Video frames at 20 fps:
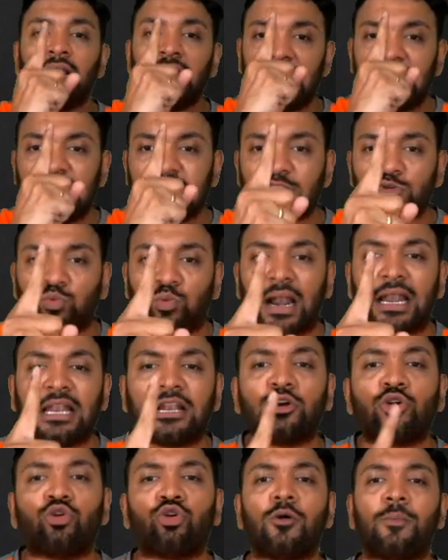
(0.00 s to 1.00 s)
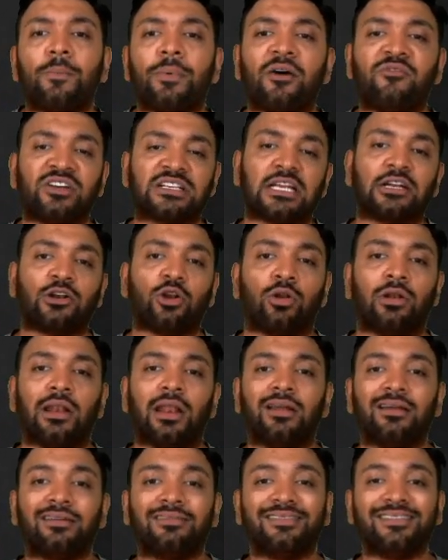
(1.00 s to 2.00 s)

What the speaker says: is one group of asset only.